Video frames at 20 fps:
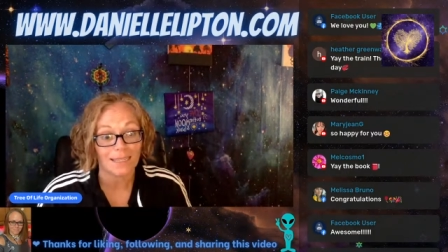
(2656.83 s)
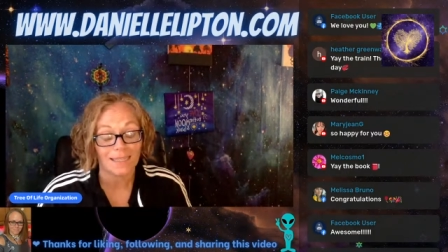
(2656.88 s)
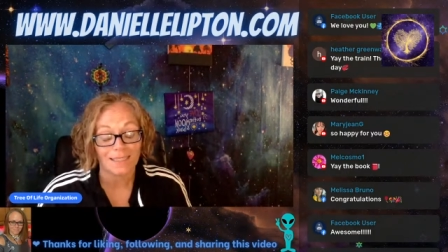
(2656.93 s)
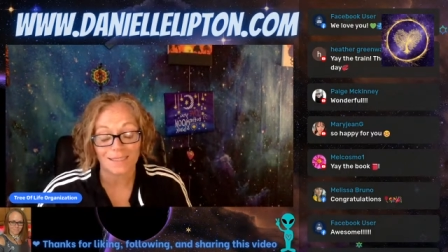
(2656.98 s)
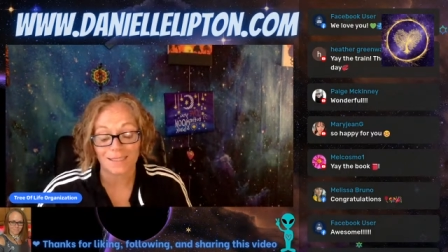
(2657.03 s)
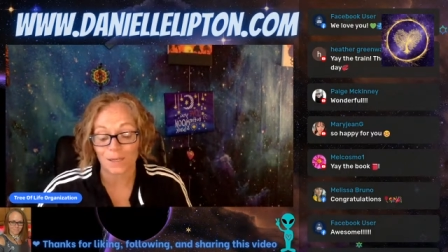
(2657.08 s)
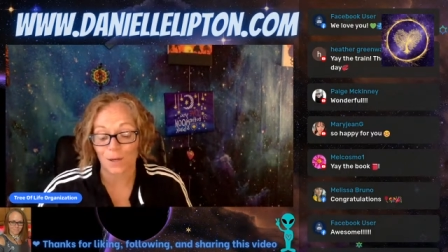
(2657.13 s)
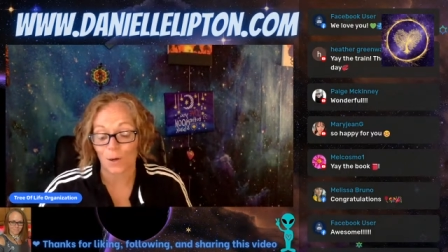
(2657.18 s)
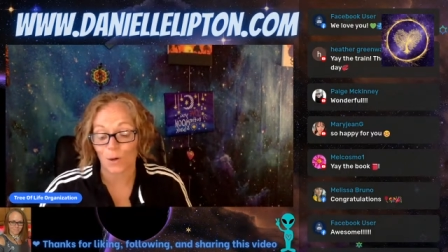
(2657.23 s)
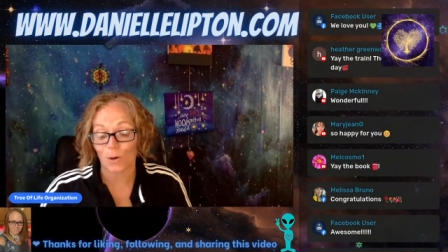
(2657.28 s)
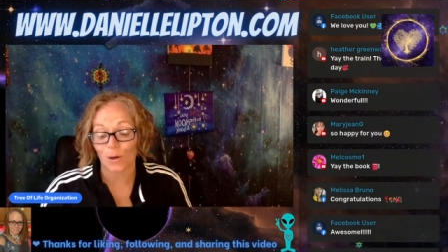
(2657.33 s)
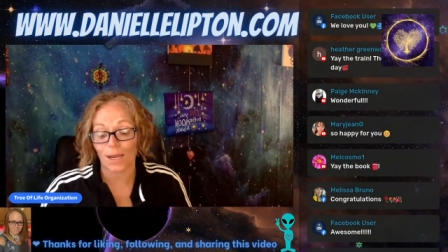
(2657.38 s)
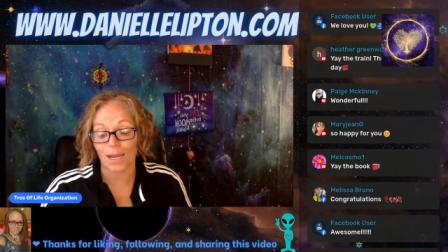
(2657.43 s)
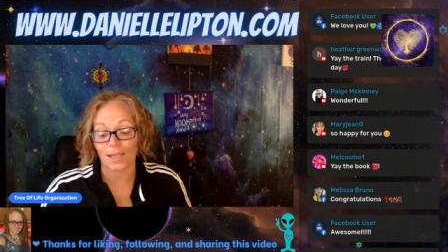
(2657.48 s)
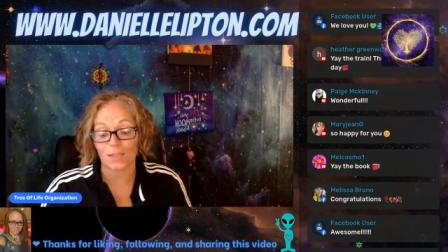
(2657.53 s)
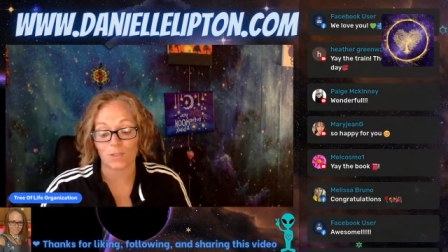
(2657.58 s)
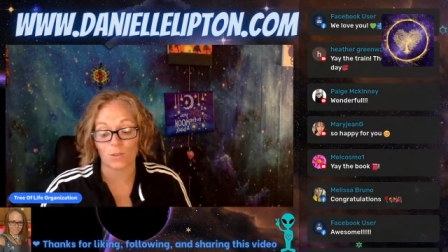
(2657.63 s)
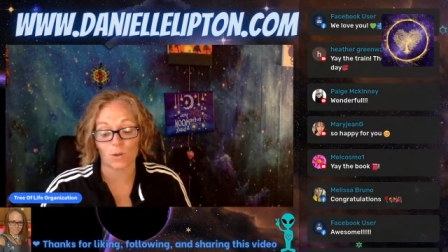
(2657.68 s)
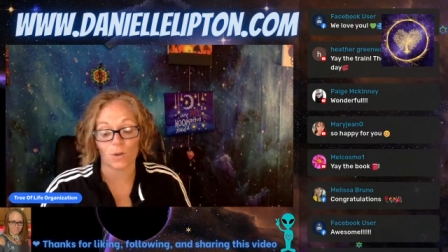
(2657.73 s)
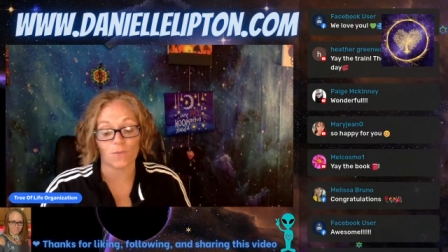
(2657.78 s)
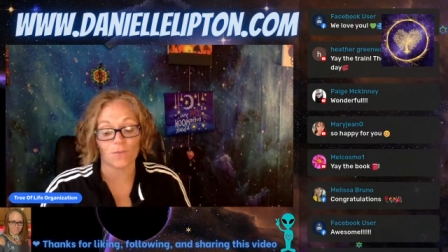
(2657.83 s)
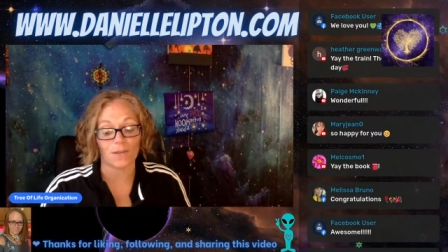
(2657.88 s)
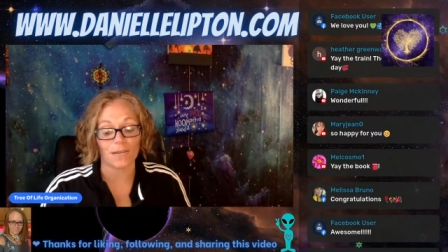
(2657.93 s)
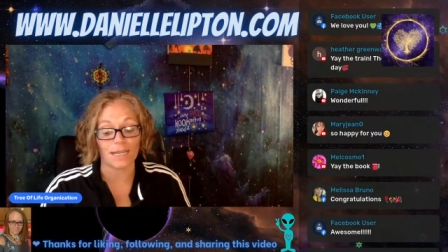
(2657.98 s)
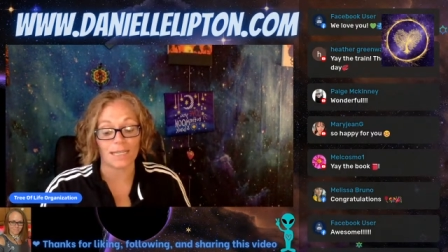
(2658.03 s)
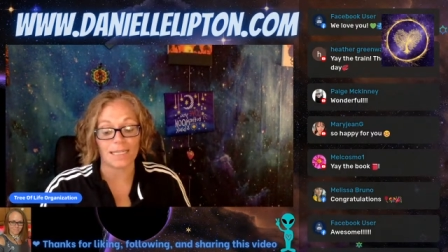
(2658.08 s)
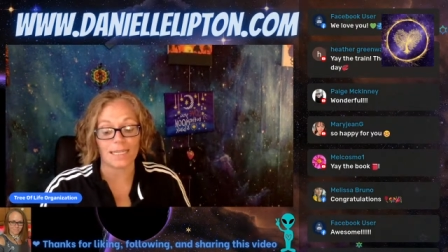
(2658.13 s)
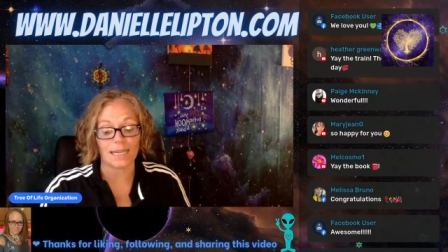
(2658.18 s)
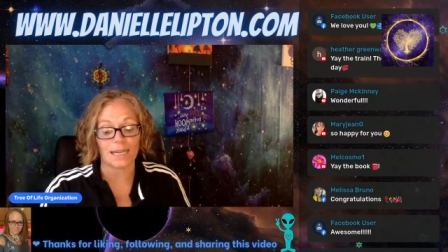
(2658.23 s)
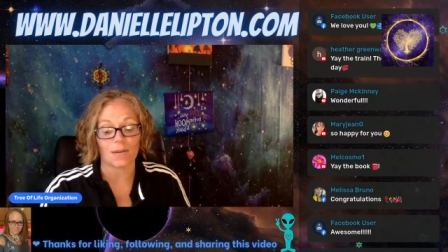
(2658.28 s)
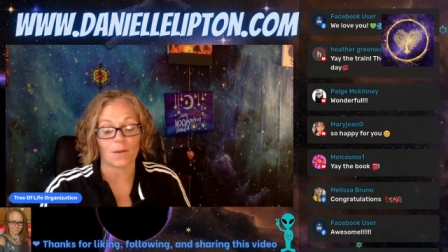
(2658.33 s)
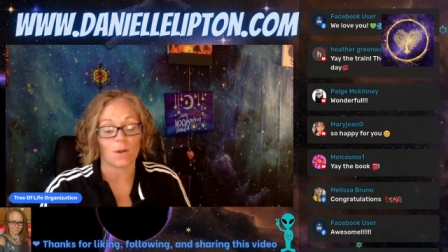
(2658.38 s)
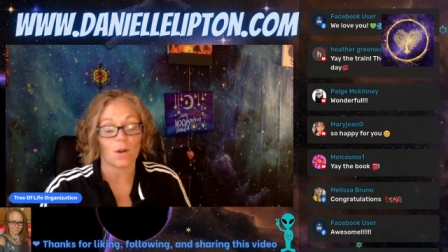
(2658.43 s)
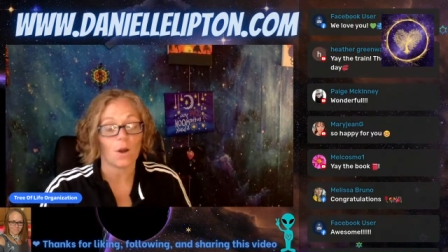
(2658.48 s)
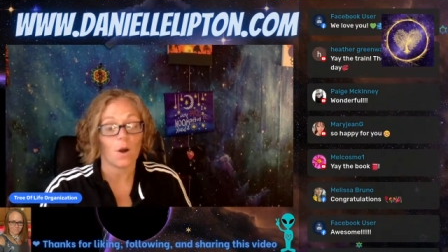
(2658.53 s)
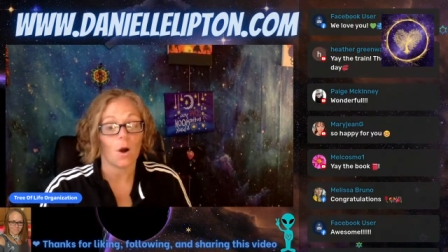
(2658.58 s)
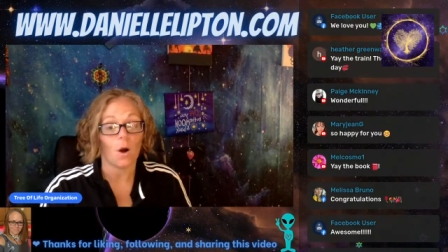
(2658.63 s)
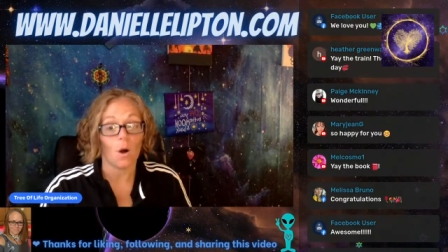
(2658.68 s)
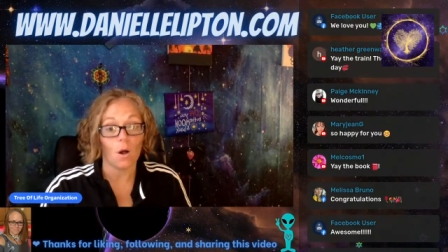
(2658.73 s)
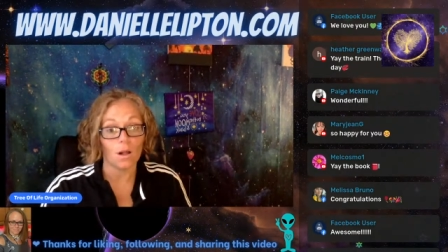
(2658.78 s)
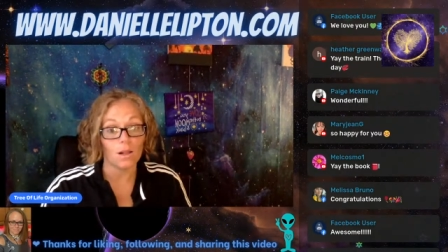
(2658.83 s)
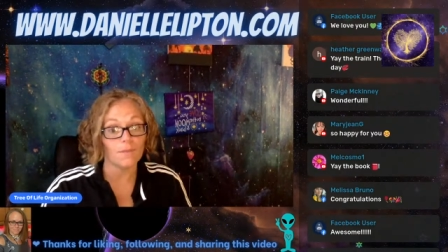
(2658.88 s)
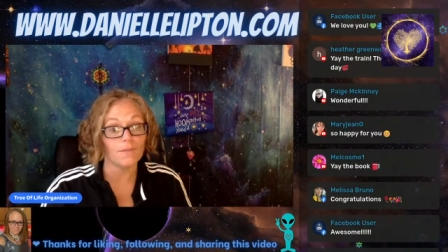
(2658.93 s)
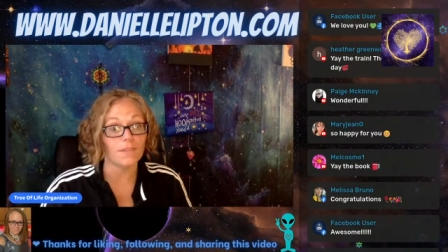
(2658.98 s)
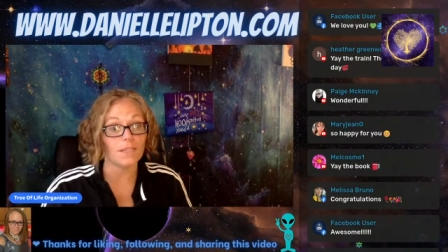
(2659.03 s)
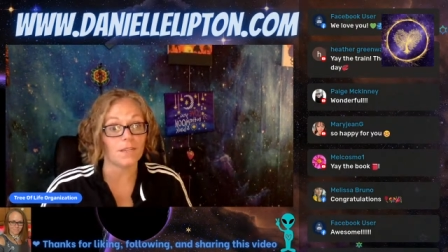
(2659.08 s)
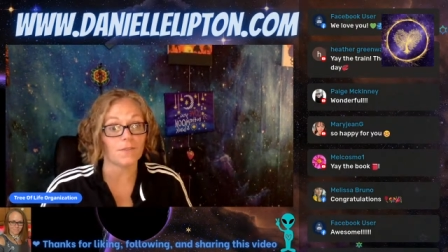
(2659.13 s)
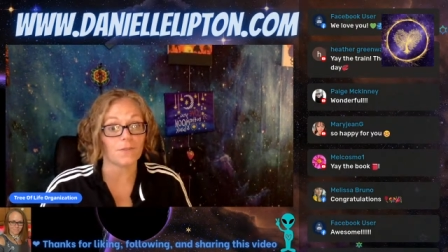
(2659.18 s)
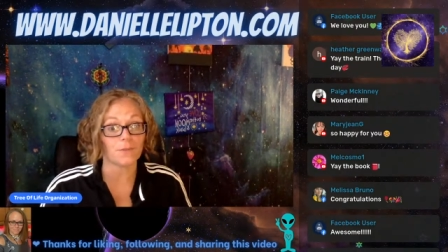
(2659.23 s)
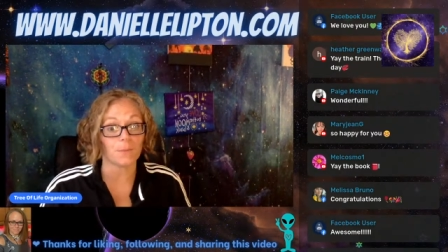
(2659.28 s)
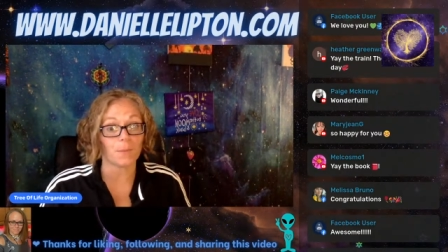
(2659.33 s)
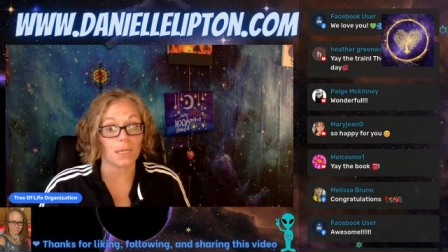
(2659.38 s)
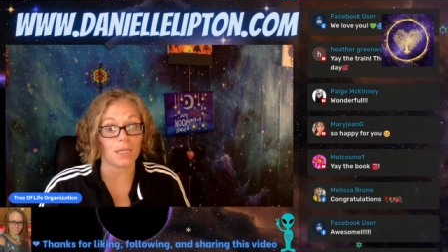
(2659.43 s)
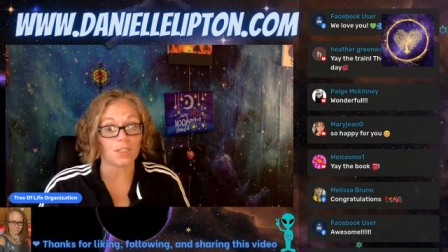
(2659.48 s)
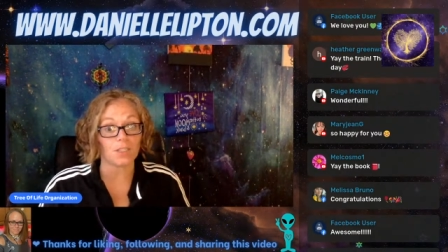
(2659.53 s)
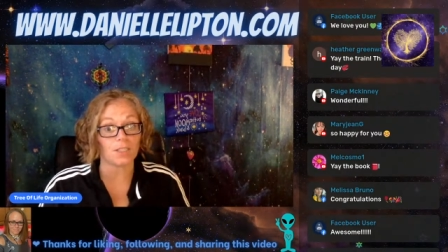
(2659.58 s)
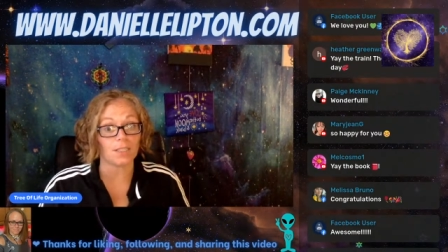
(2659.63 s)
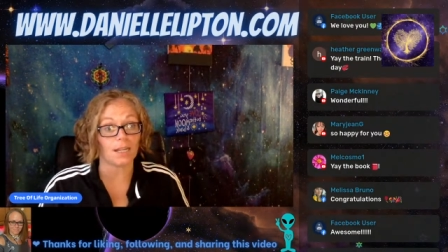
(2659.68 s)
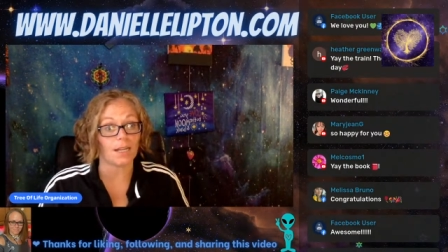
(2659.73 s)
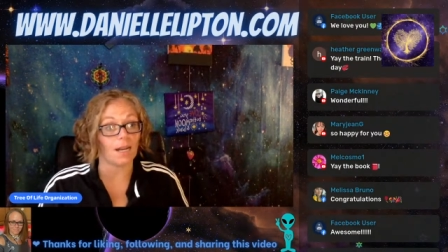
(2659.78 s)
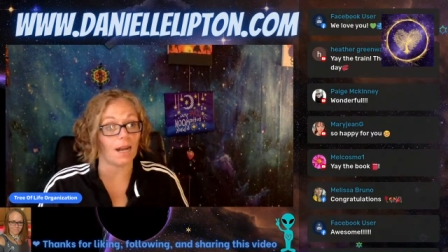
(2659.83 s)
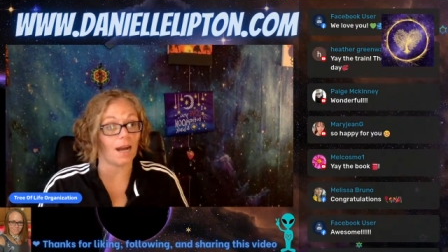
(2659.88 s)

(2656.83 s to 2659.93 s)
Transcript: So it's all written down. All of the information that